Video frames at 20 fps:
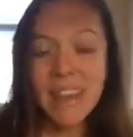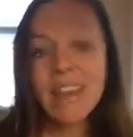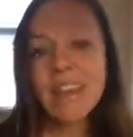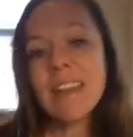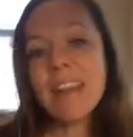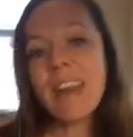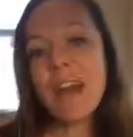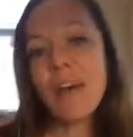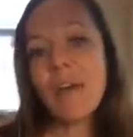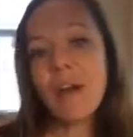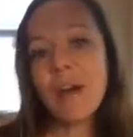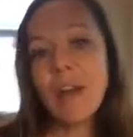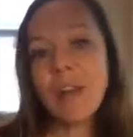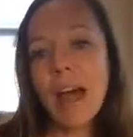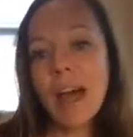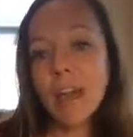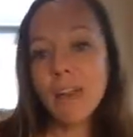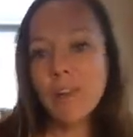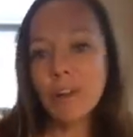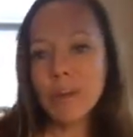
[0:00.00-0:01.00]
Now, a lot
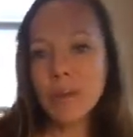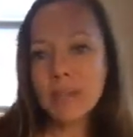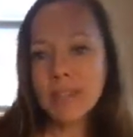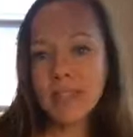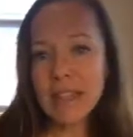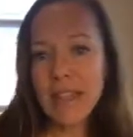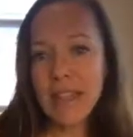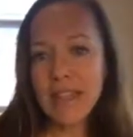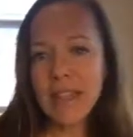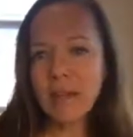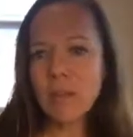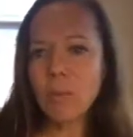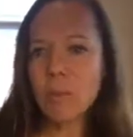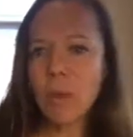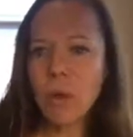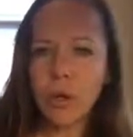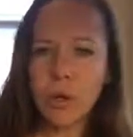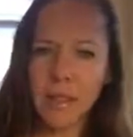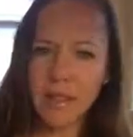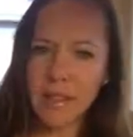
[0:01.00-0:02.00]
of you say, well,
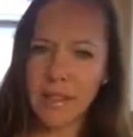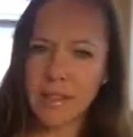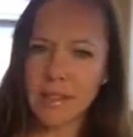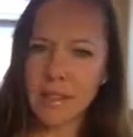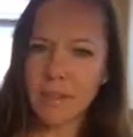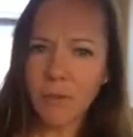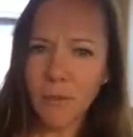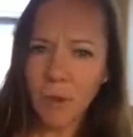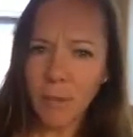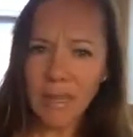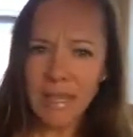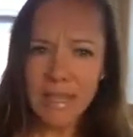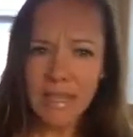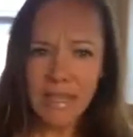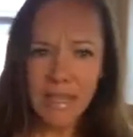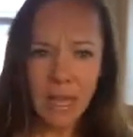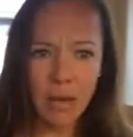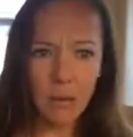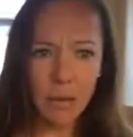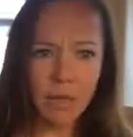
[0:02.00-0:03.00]
is fermented
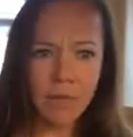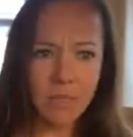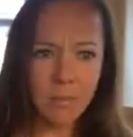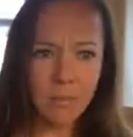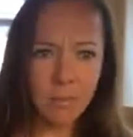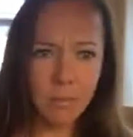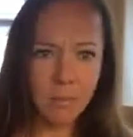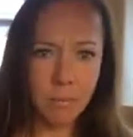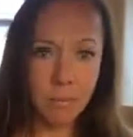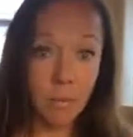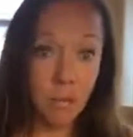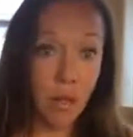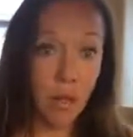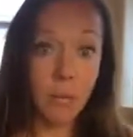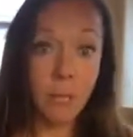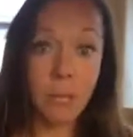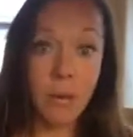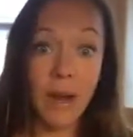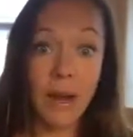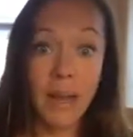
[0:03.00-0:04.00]
sourdough
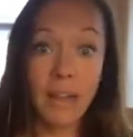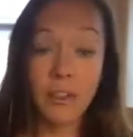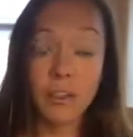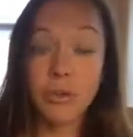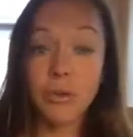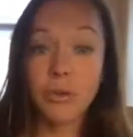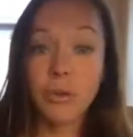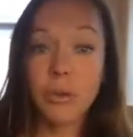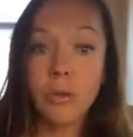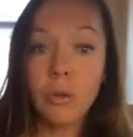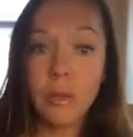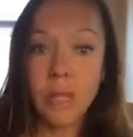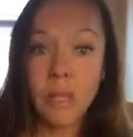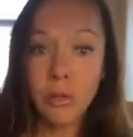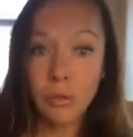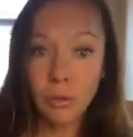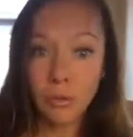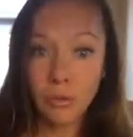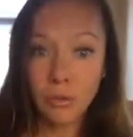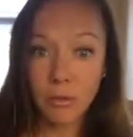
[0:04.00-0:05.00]
bread truly
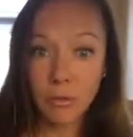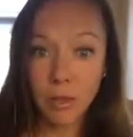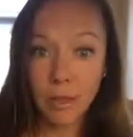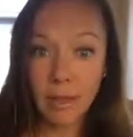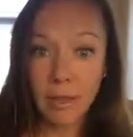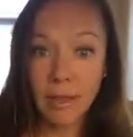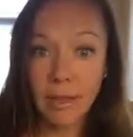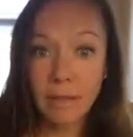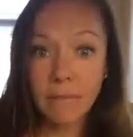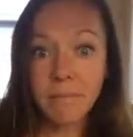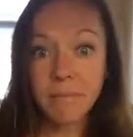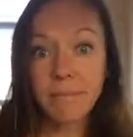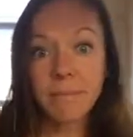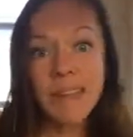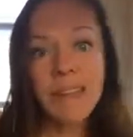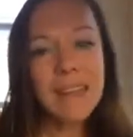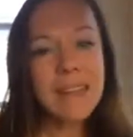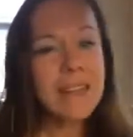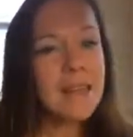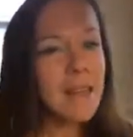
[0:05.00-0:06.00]
gluten-free?
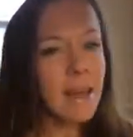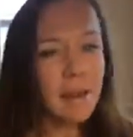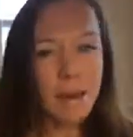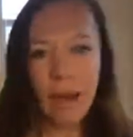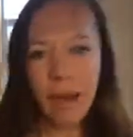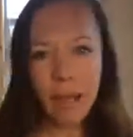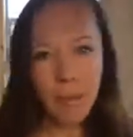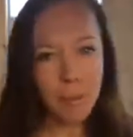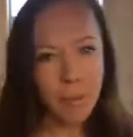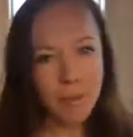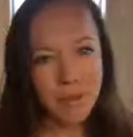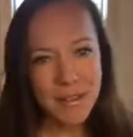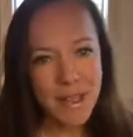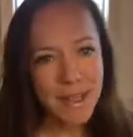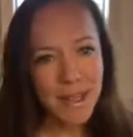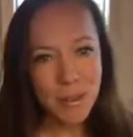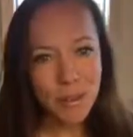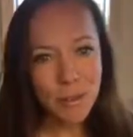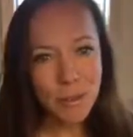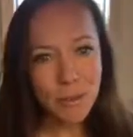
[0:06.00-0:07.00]
It's not 100%
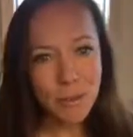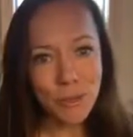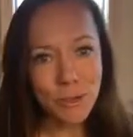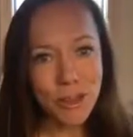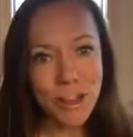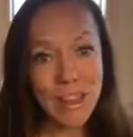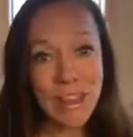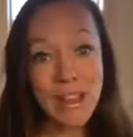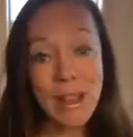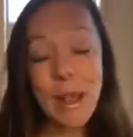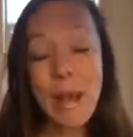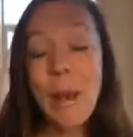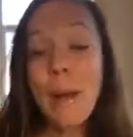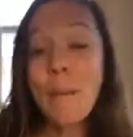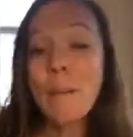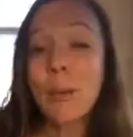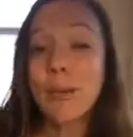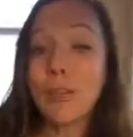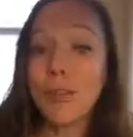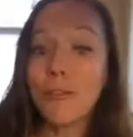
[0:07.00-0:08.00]
gluten-free,
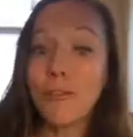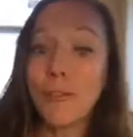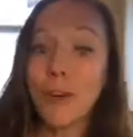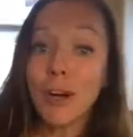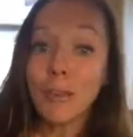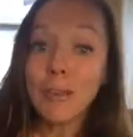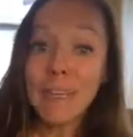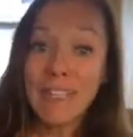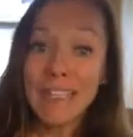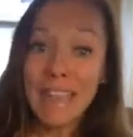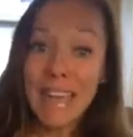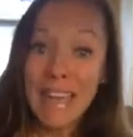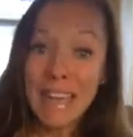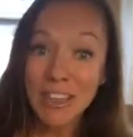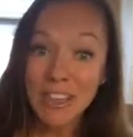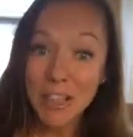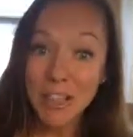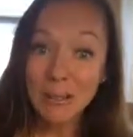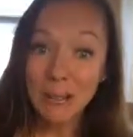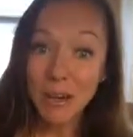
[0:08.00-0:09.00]
but the
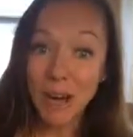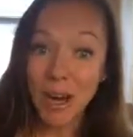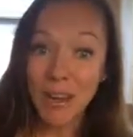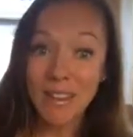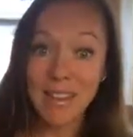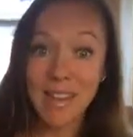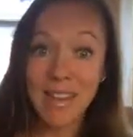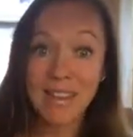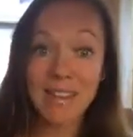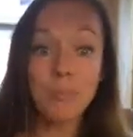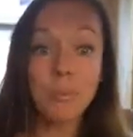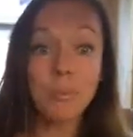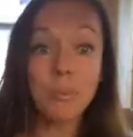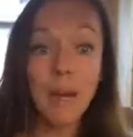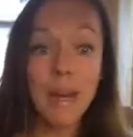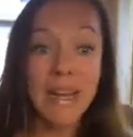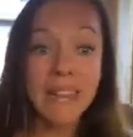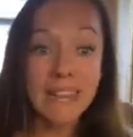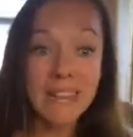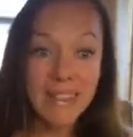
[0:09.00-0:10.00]
fermentation process
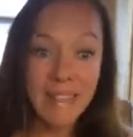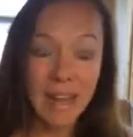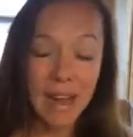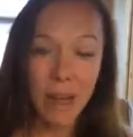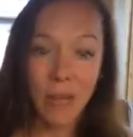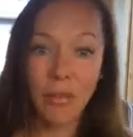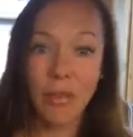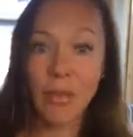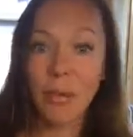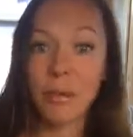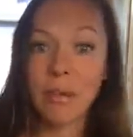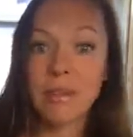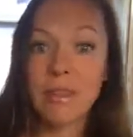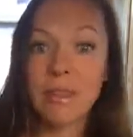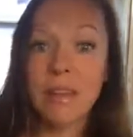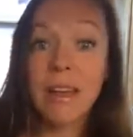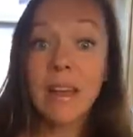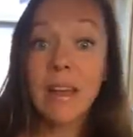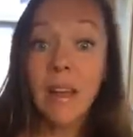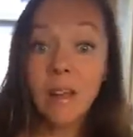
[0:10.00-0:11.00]
breaks down those
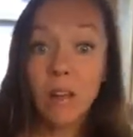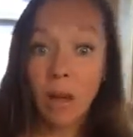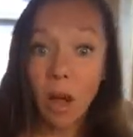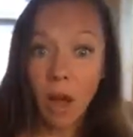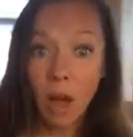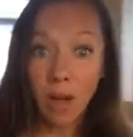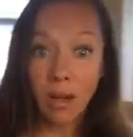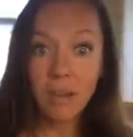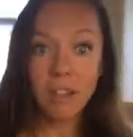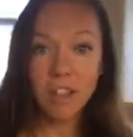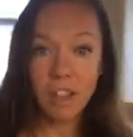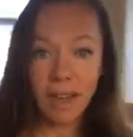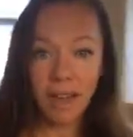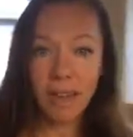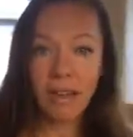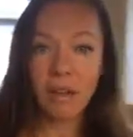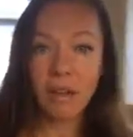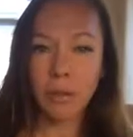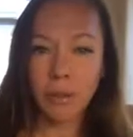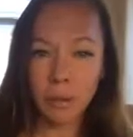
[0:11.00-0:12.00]
long
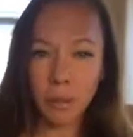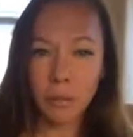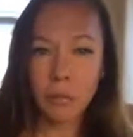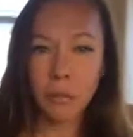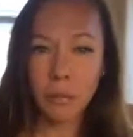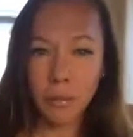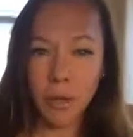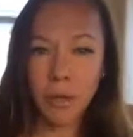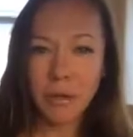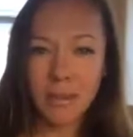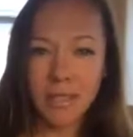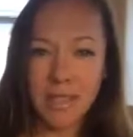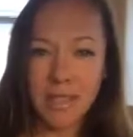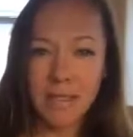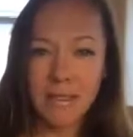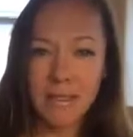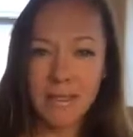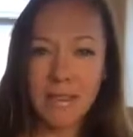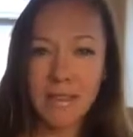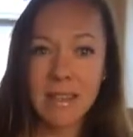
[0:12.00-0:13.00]
chain gluten
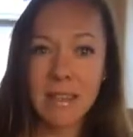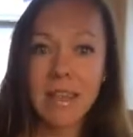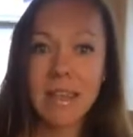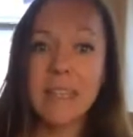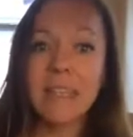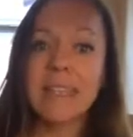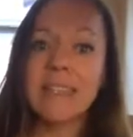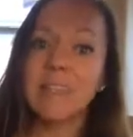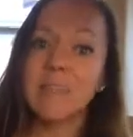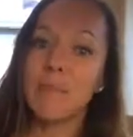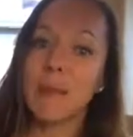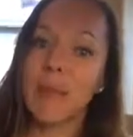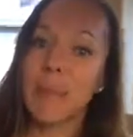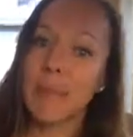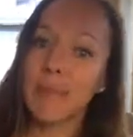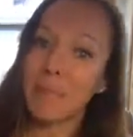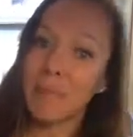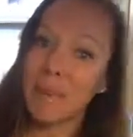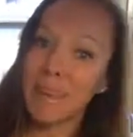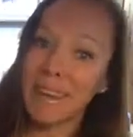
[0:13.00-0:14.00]
proteins to make it
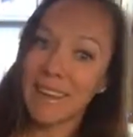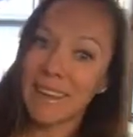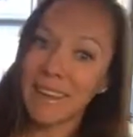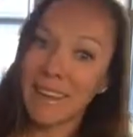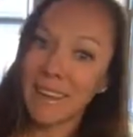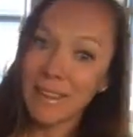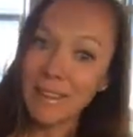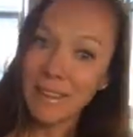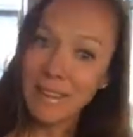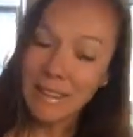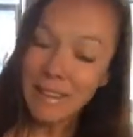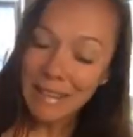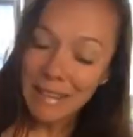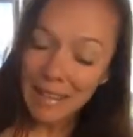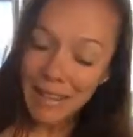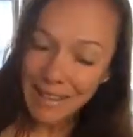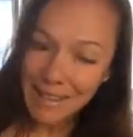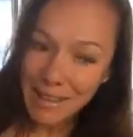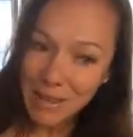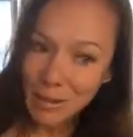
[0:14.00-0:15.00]
be
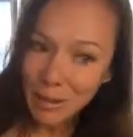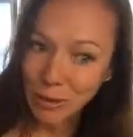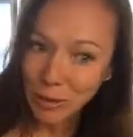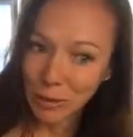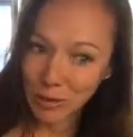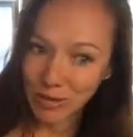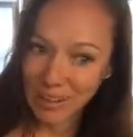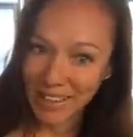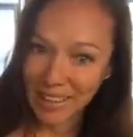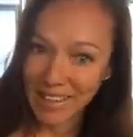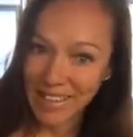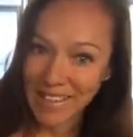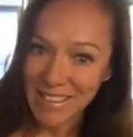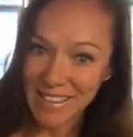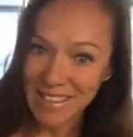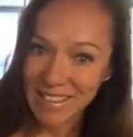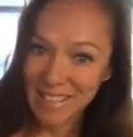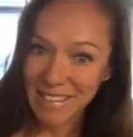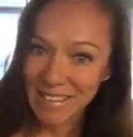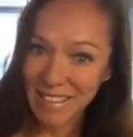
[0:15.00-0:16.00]
less glutinous,
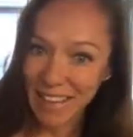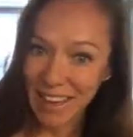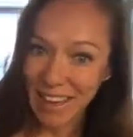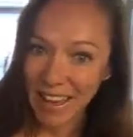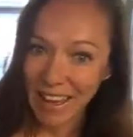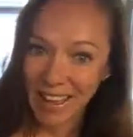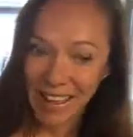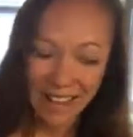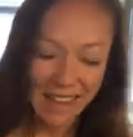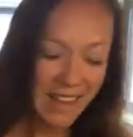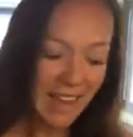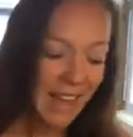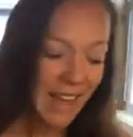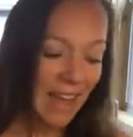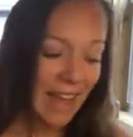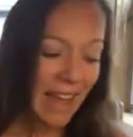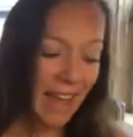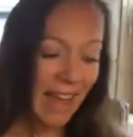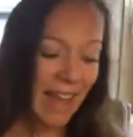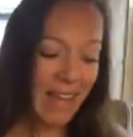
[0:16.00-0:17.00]
okay?
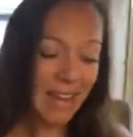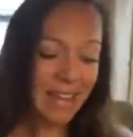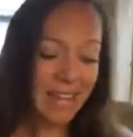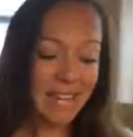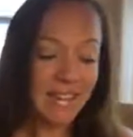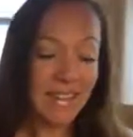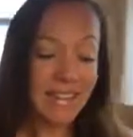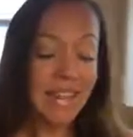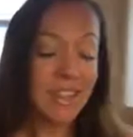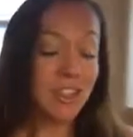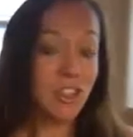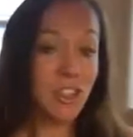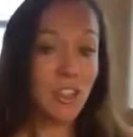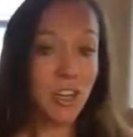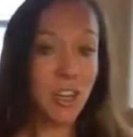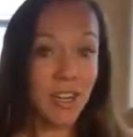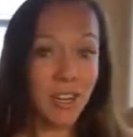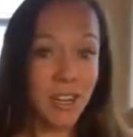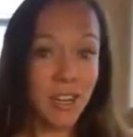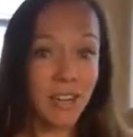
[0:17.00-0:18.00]
And in
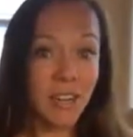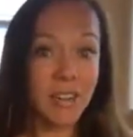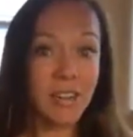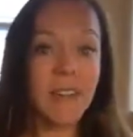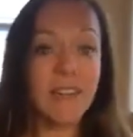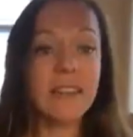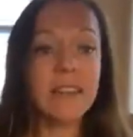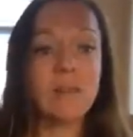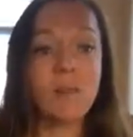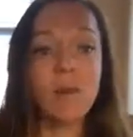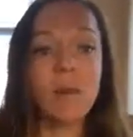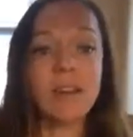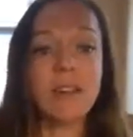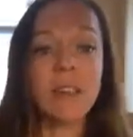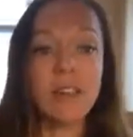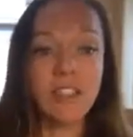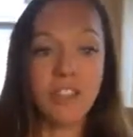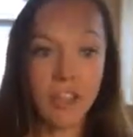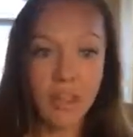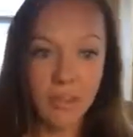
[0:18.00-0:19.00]
turn, it's more
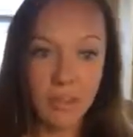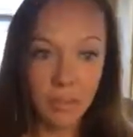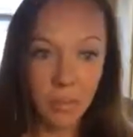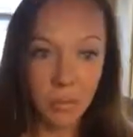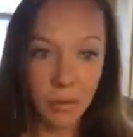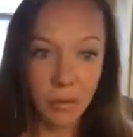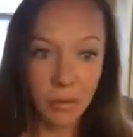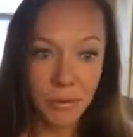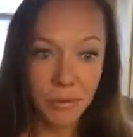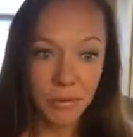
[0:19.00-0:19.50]
digestible.